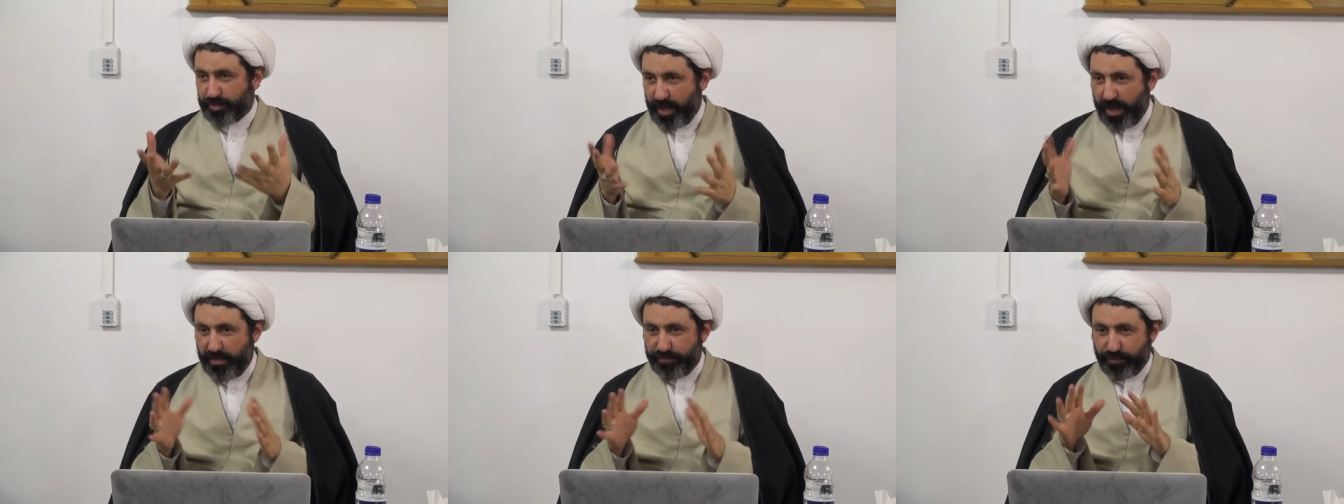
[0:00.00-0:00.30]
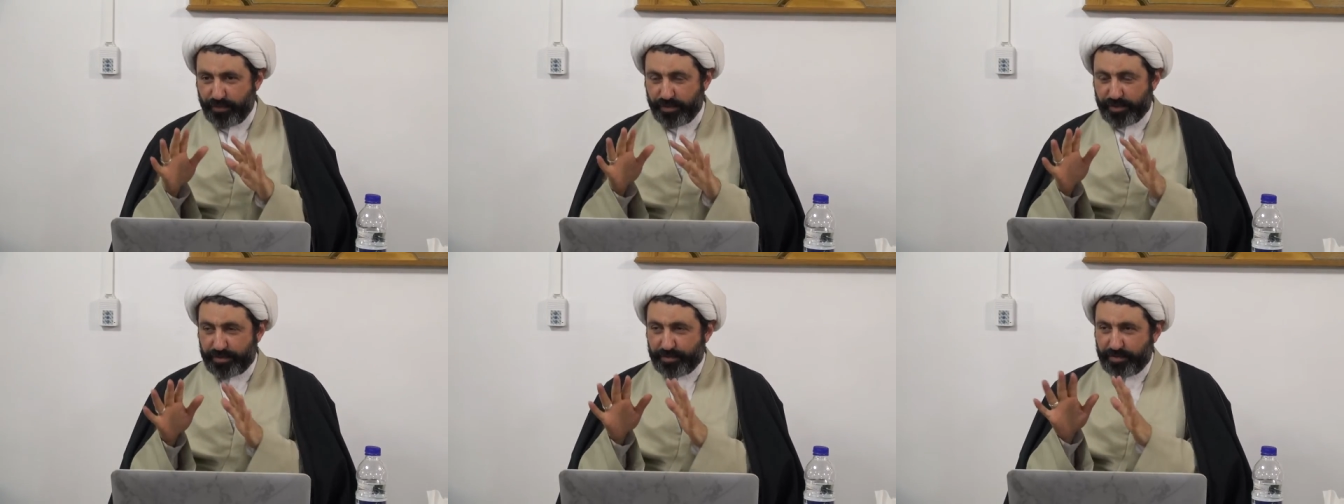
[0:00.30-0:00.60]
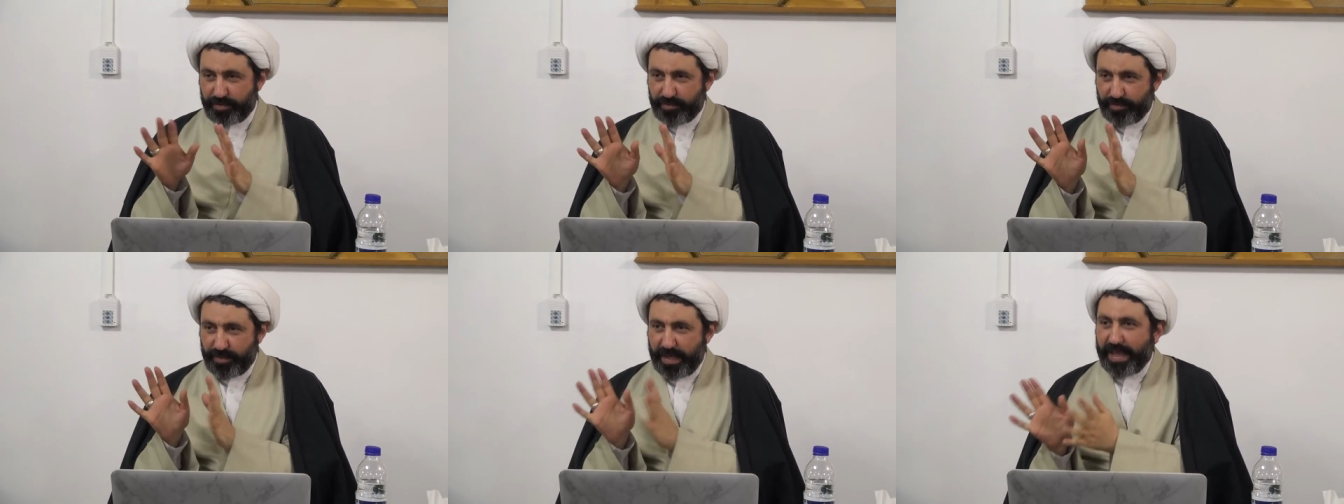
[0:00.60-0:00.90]
Of course,
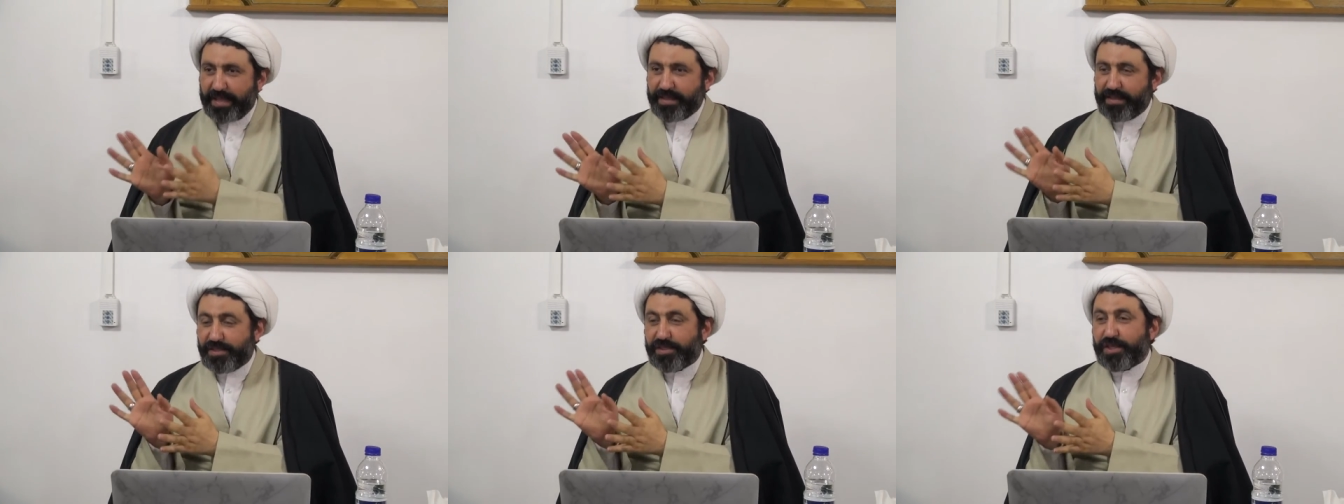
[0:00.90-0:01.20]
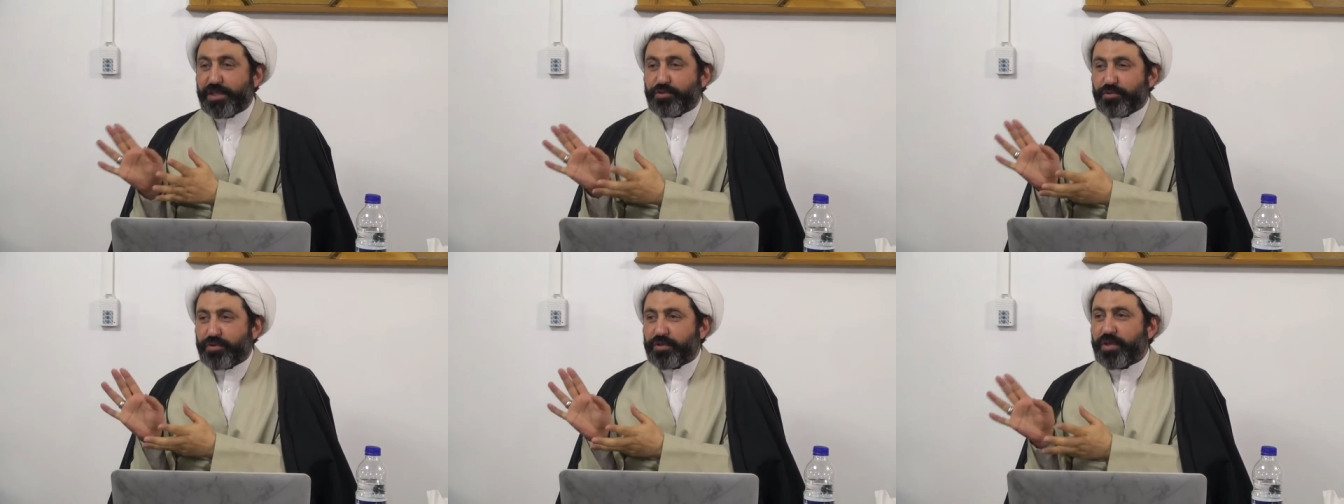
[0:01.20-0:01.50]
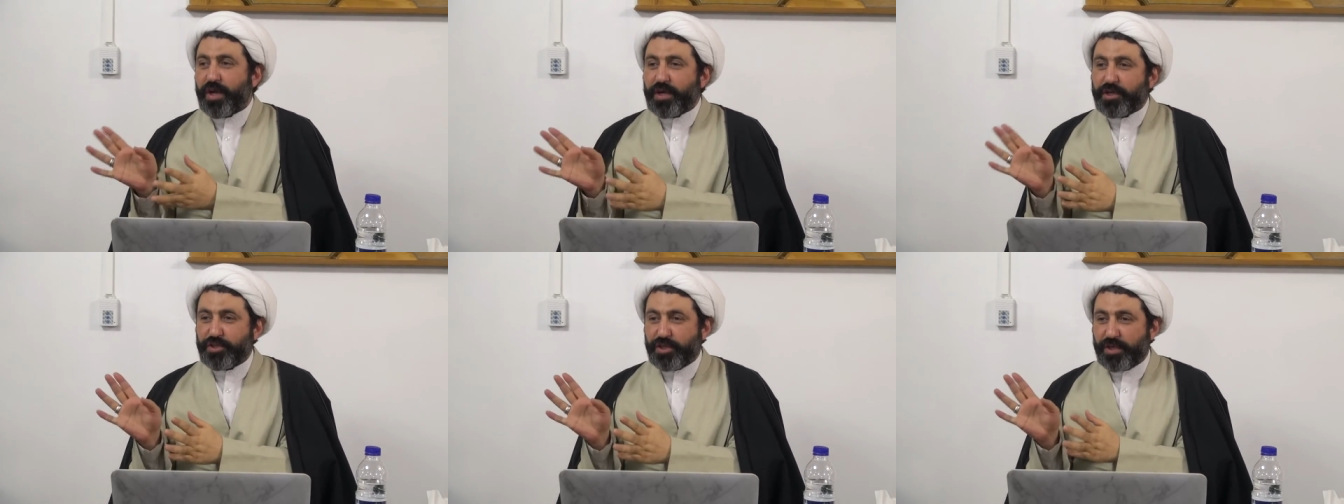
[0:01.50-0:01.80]
we had this
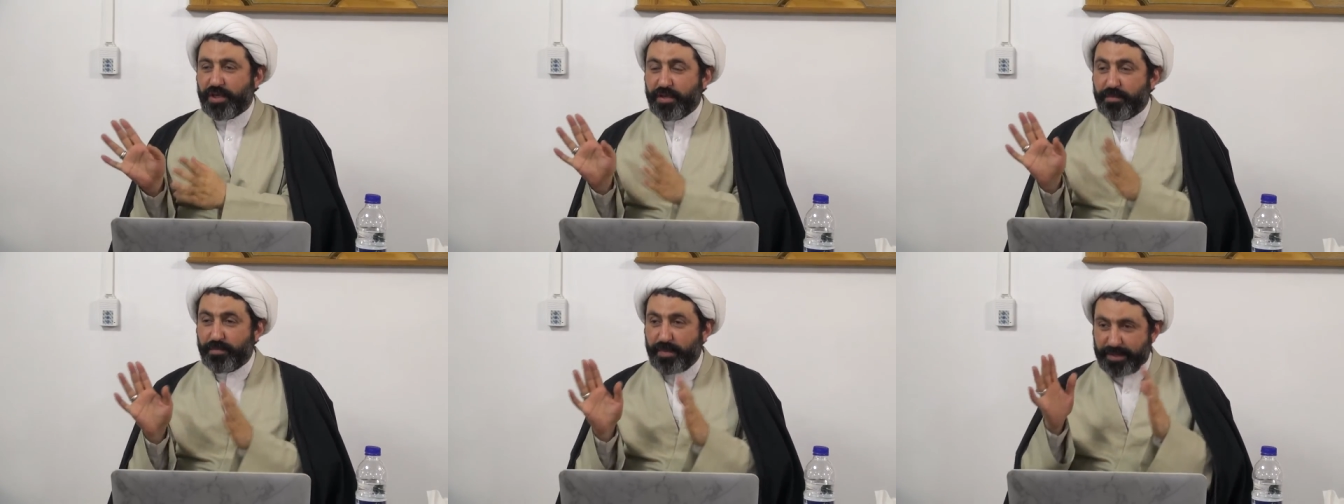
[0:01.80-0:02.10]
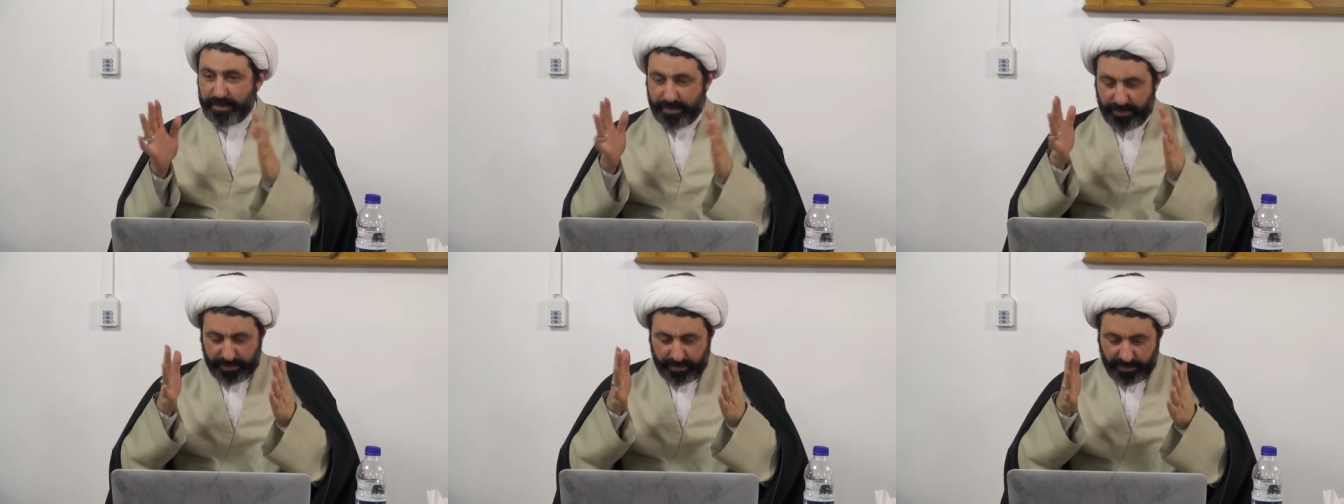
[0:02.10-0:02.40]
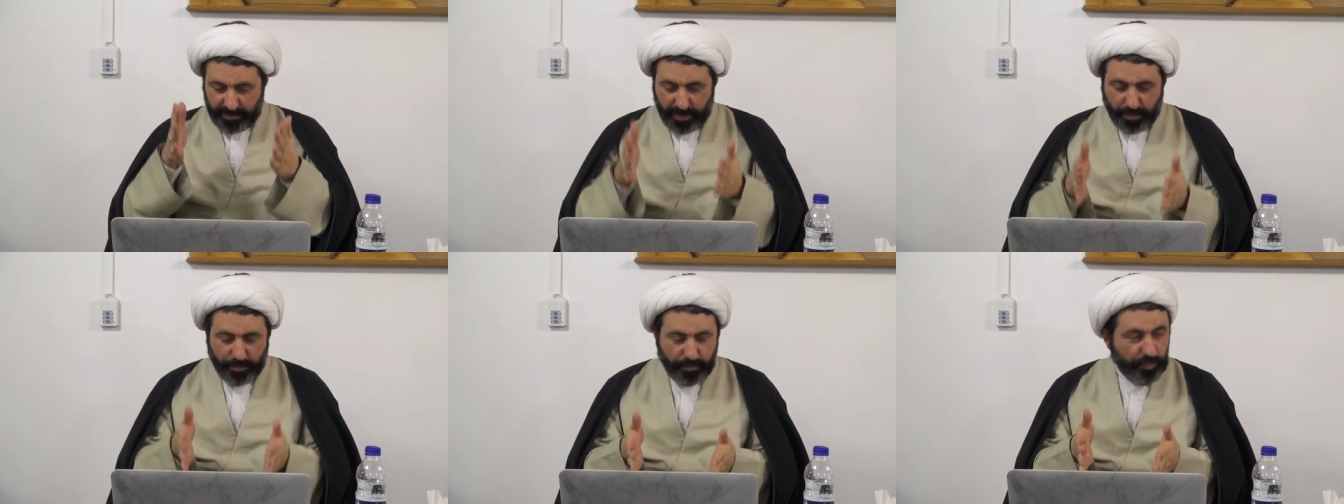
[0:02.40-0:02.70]
introduction, but
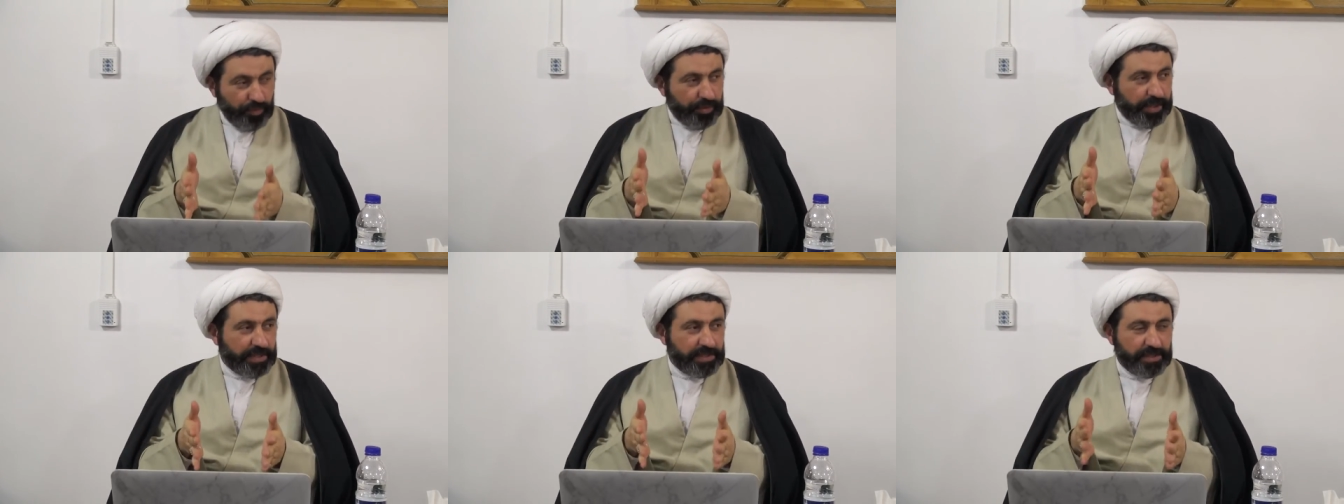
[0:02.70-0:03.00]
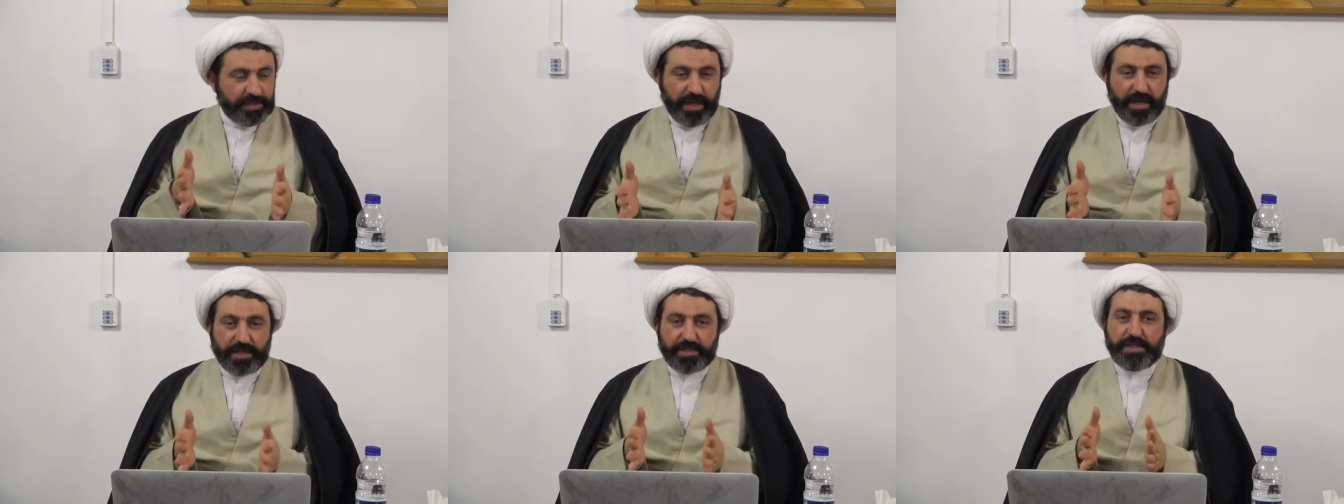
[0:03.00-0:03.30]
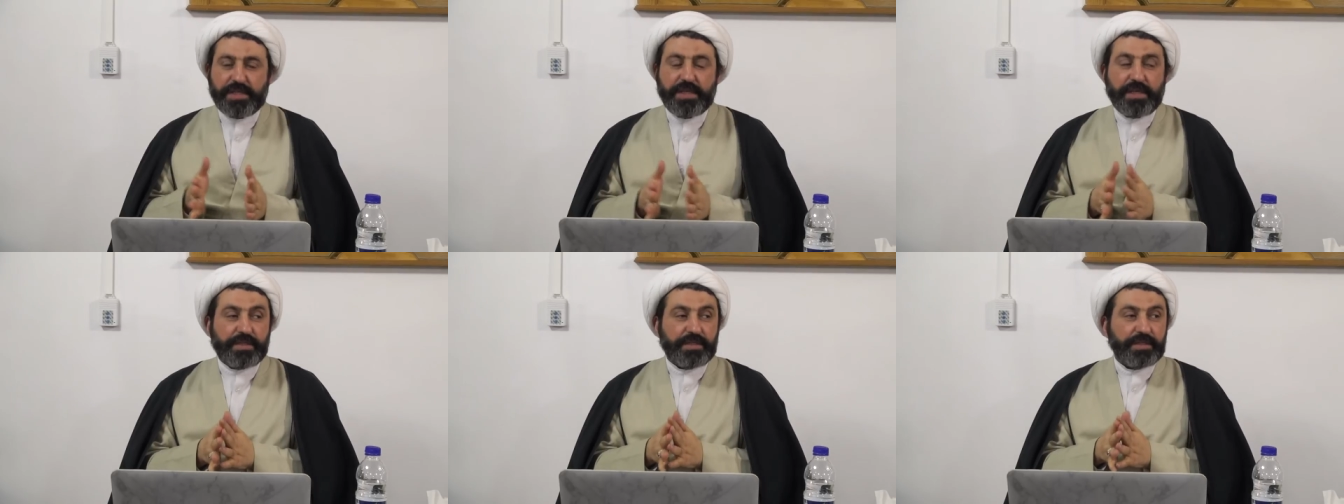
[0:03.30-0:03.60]
the book
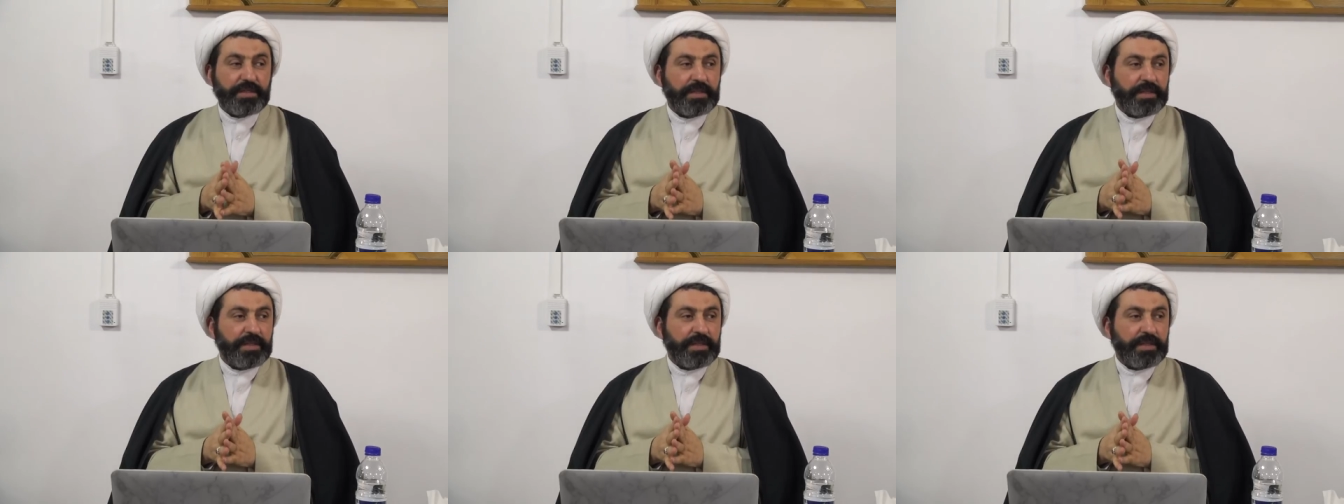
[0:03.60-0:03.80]
starts here.